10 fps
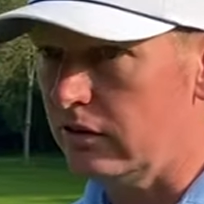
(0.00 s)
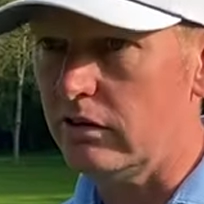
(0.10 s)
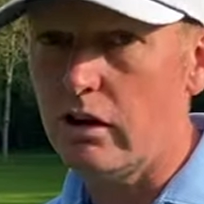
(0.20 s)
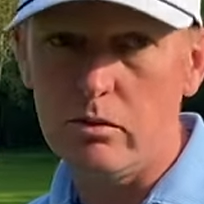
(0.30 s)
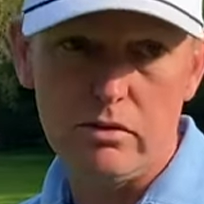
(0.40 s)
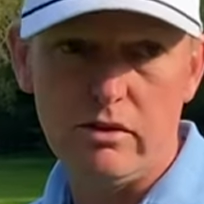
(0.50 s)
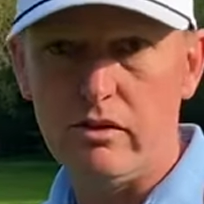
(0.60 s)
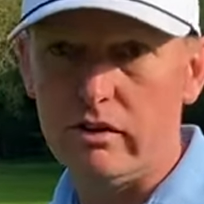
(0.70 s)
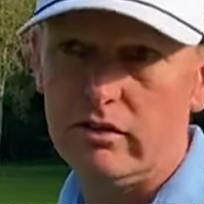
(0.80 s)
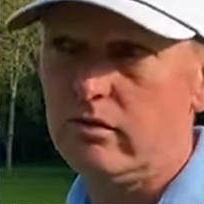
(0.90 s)
slopes, if
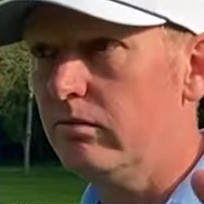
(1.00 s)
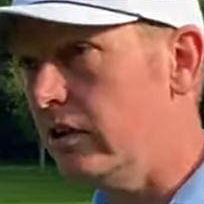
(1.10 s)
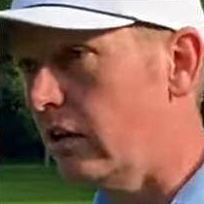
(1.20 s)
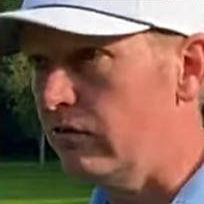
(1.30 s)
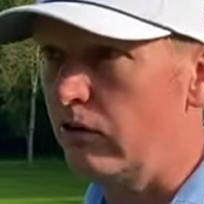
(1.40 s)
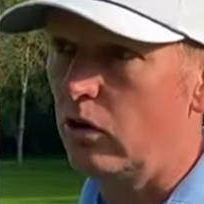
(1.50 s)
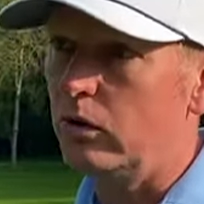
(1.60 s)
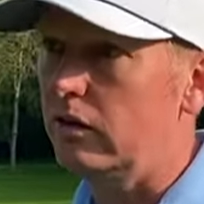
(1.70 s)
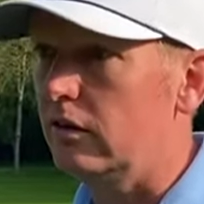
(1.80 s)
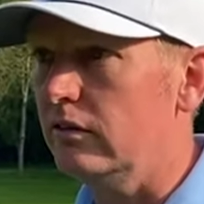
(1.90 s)
it's, you know,
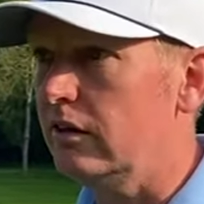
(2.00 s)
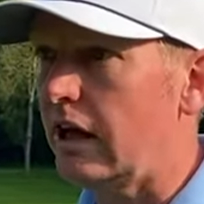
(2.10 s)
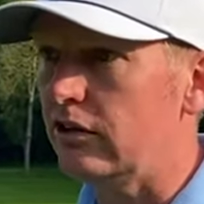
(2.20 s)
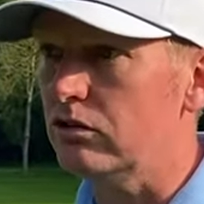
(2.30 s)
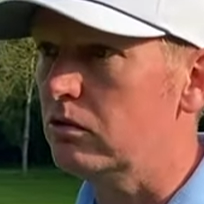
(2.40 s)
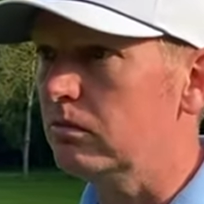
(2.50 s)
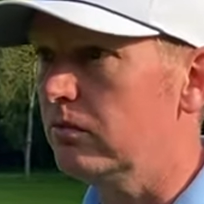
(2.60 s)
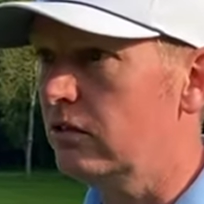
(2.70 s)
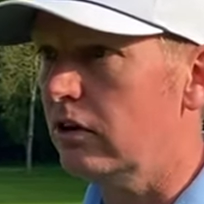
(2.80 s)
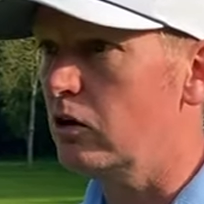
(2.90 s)
following the natural
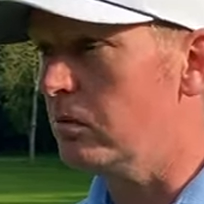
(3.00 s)
slope